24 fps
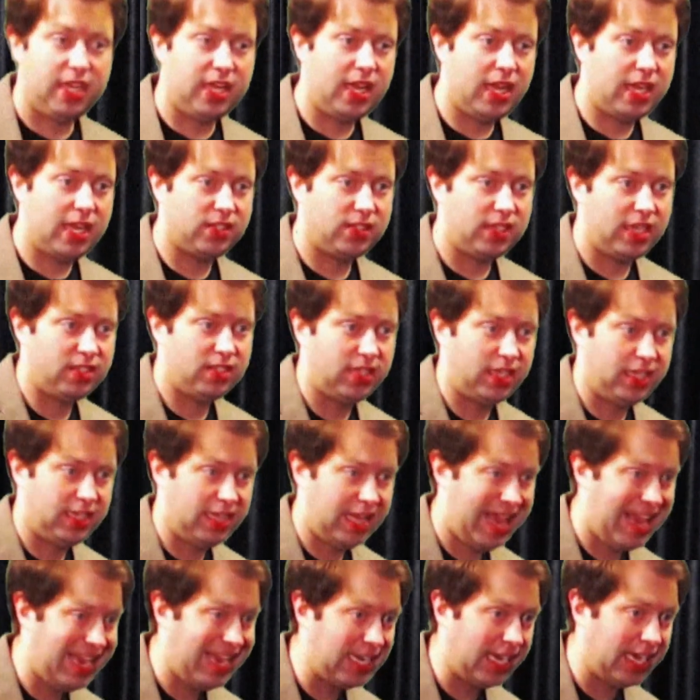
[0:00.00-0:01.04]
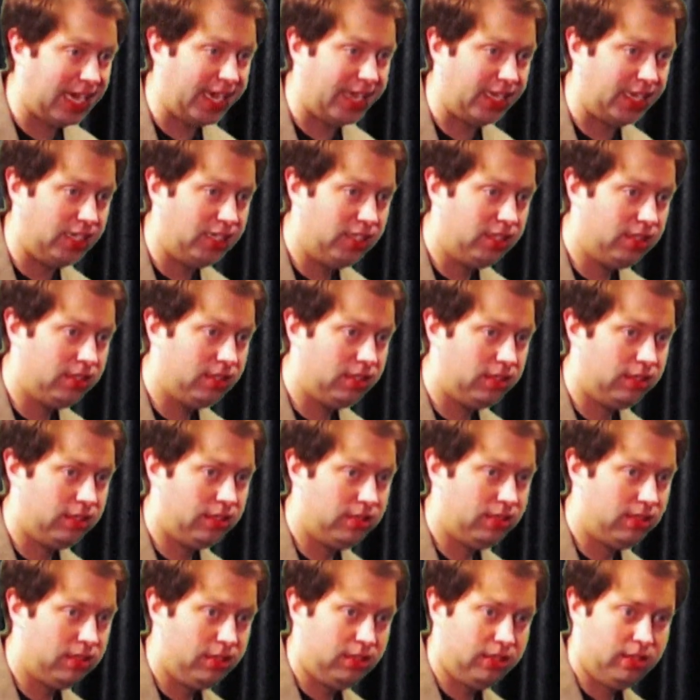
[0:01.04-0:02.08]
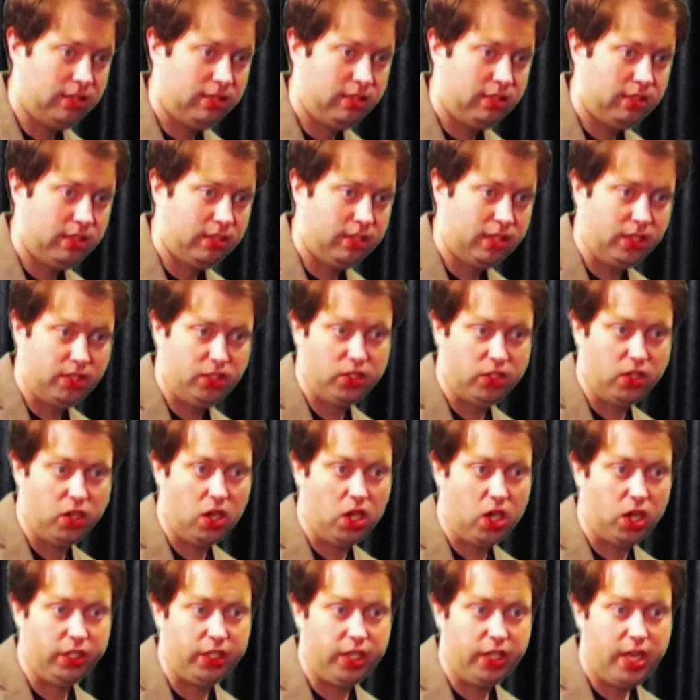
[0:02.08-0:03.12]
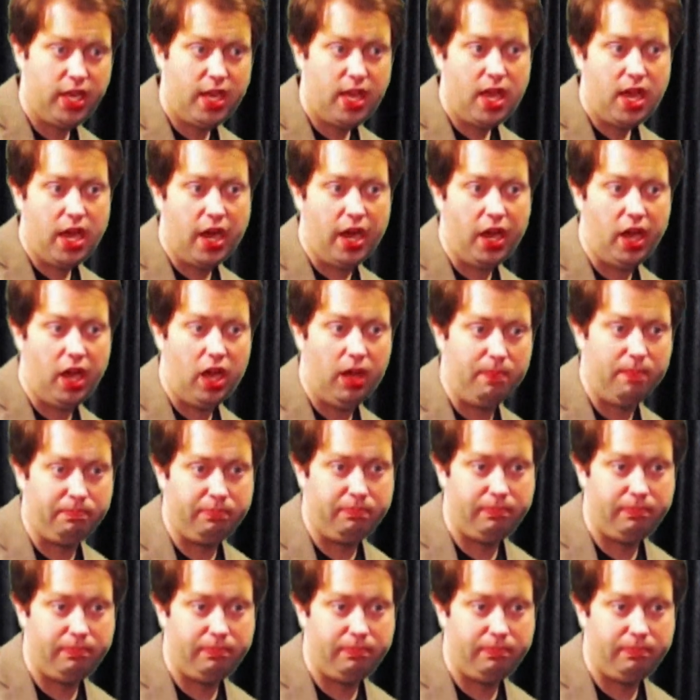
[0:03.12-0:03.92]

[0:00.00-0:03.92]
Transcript: as, as a canine, a dog, um,